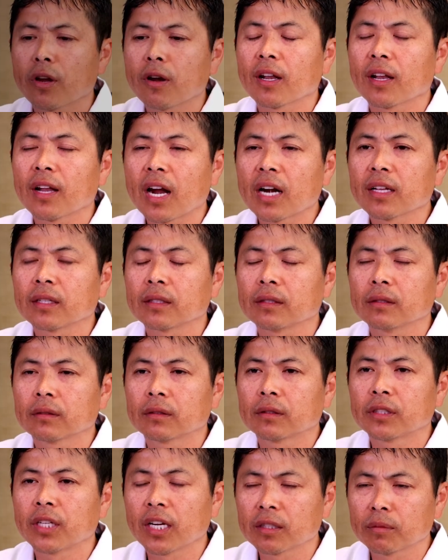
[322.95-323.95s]
are a lot of
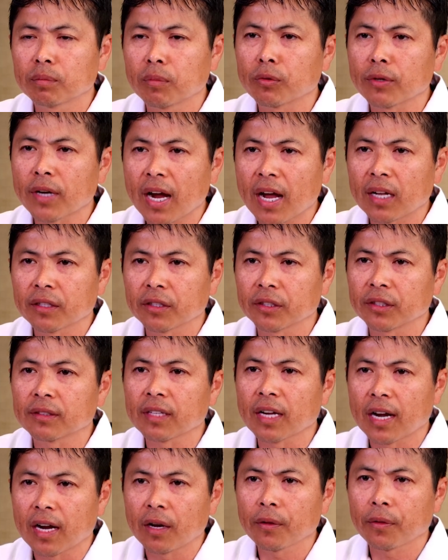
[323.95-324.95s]
test modalities
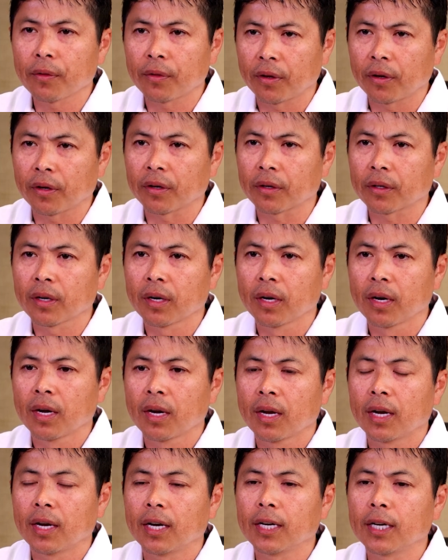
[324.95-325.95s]
out there.
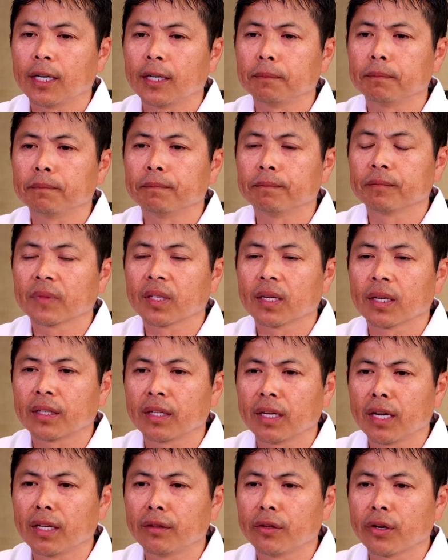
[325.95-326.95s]

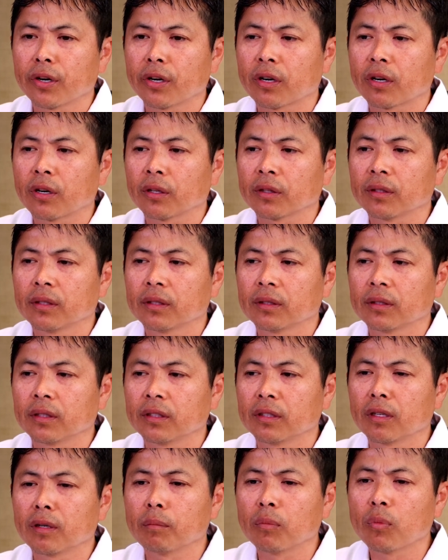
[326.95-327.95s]
Again, there are,
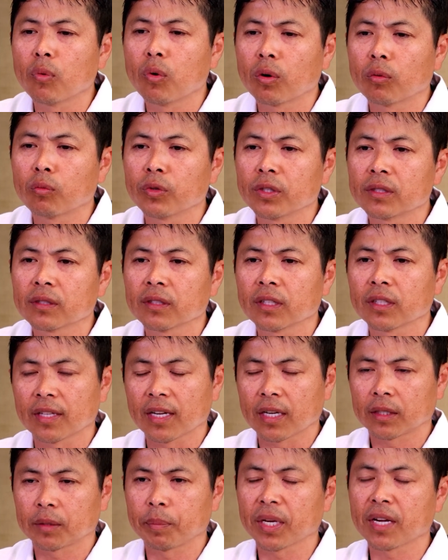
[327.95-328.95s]
more recently
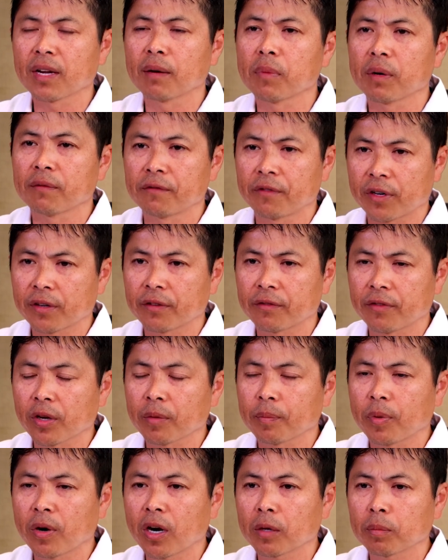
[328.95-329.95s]
that's become very,
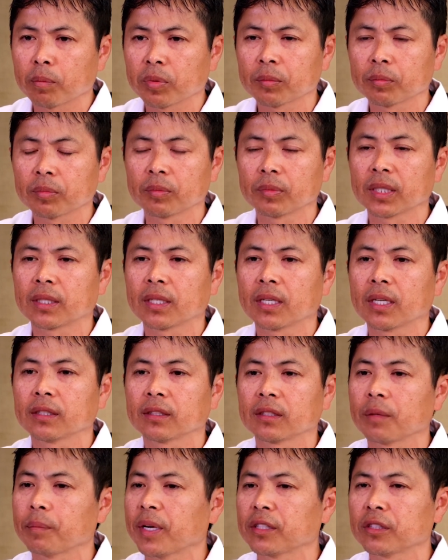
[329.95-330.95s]
very popular
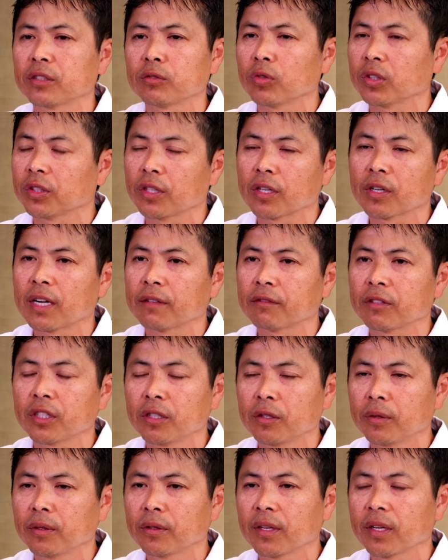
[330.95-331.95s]
because the patient really don't have to
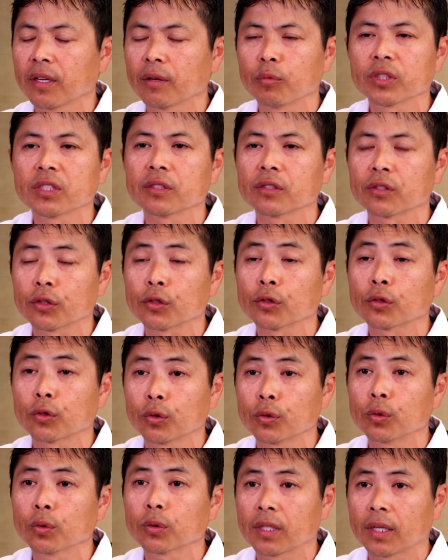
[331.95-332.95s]
do anything, which is the
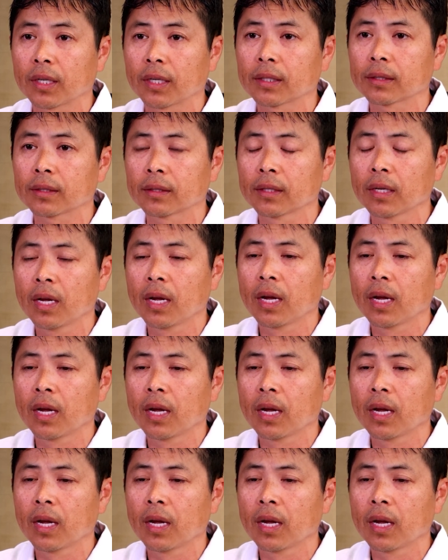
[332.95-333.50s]
stool test.